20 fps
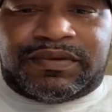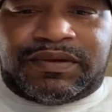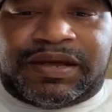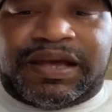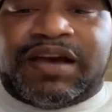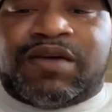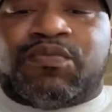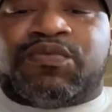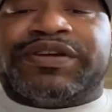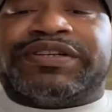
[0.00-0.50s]

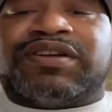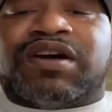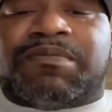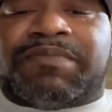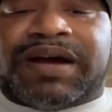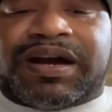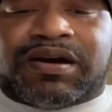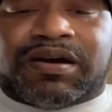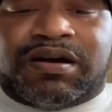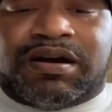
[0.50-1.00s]
Him, we
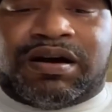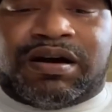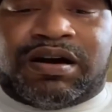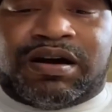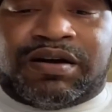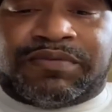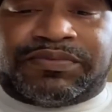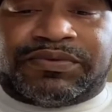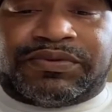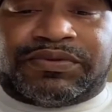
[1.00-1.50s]
talking
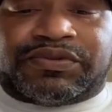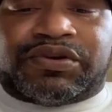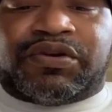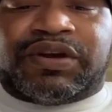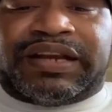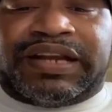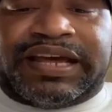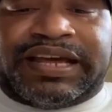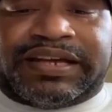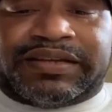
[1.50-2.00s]
about
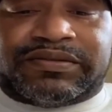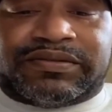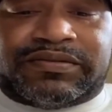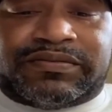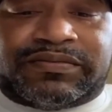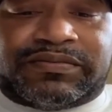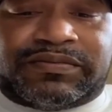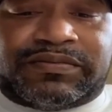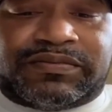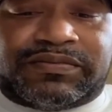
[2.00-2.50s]
Tory Lanez.
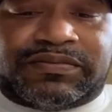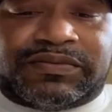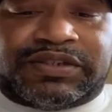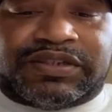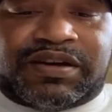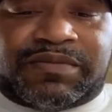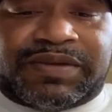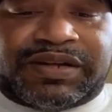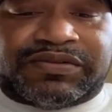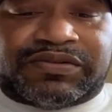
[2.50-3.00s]
We
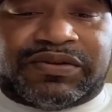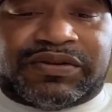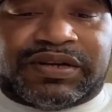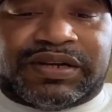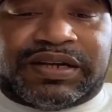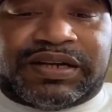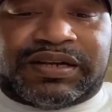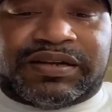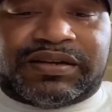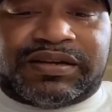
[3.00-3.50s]
talking about Tory
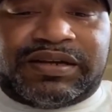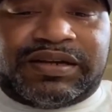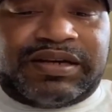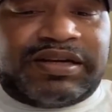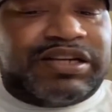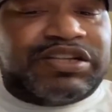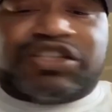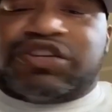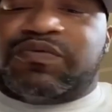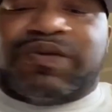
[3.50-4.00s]
Lanez.
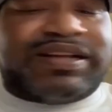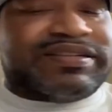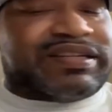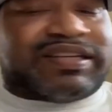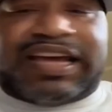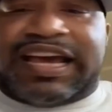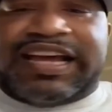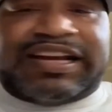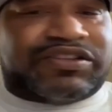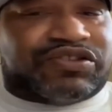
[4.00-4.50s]
She wasn't
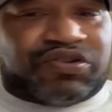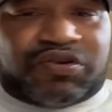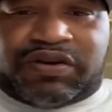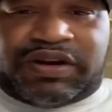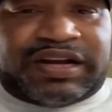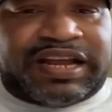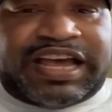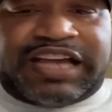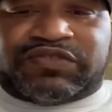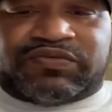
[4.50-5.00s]
scared of
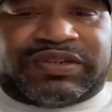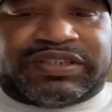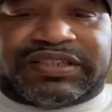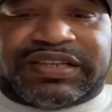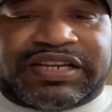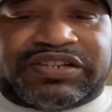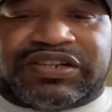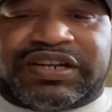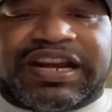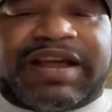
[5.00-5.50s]
Tory Lanez once
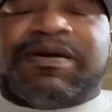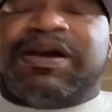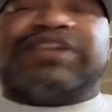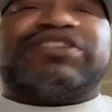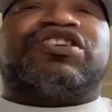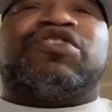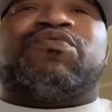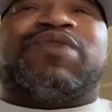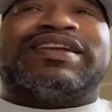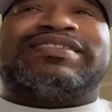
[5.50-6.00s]
that shit
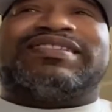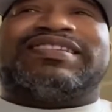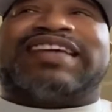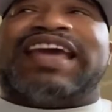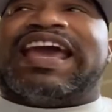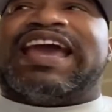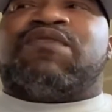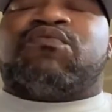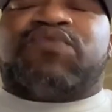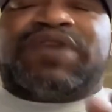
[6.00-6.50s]
happened. She wasn't
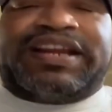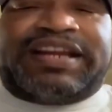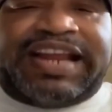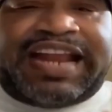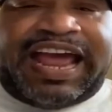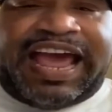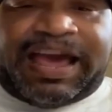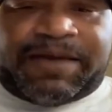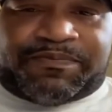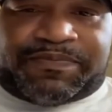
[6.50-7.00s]
scared when
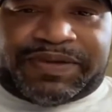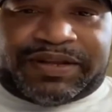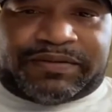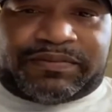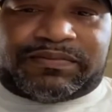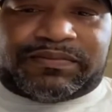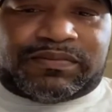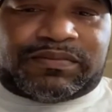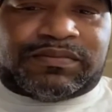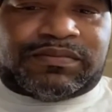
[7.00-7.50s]
it happened.
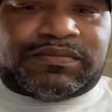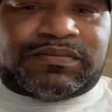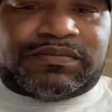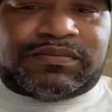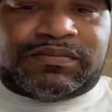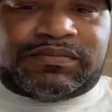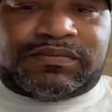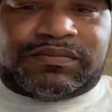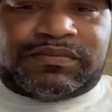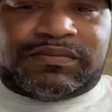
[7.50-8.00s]

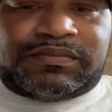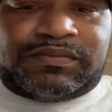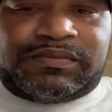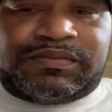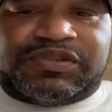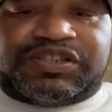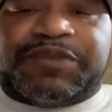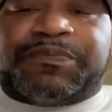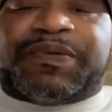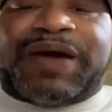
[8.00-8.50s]

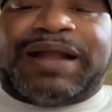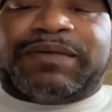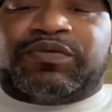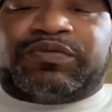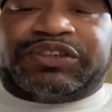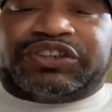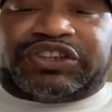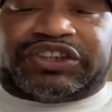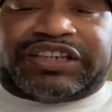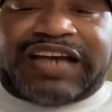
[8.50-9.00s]
She probably
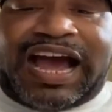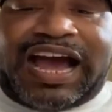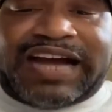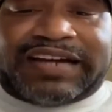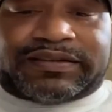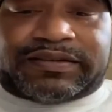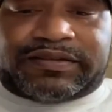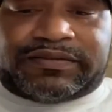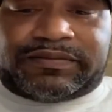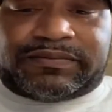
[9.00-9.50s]
was shocked.